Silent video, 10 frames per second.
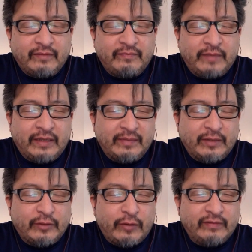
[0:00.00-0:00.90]

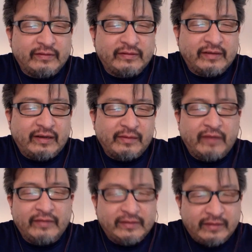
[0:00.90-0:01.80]
pandemic crisis, that, I mean,
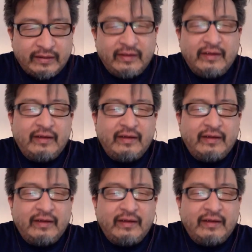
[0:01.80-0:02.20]
obviously